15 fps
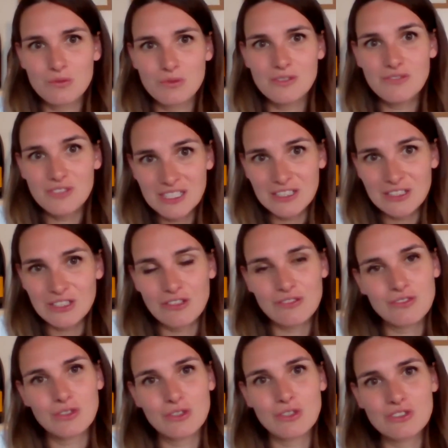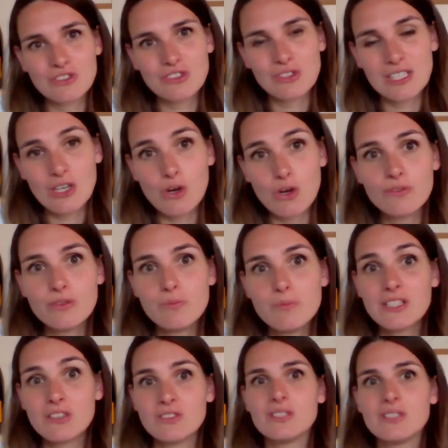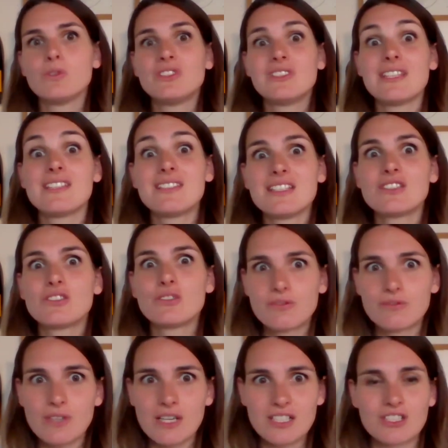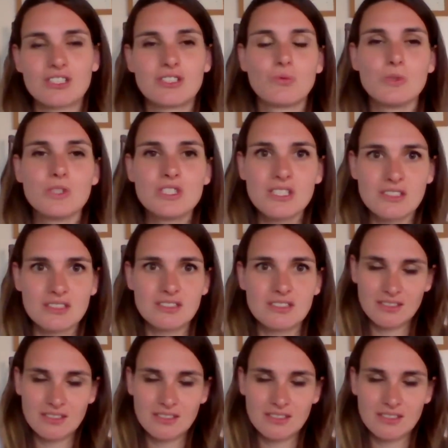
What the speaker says: reveal of the Grand Cendré Ovum because it was tasting so fresh, which is